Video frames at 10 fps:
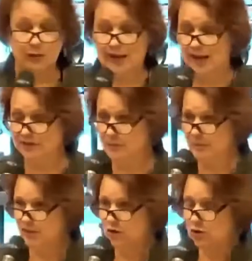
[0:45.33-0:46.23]
We have to
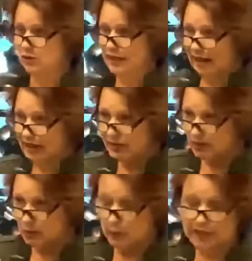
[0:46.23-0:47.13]
be
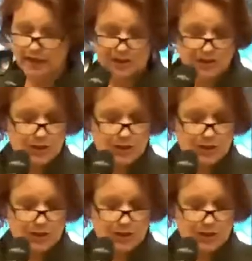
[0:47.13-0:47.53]
together. We are a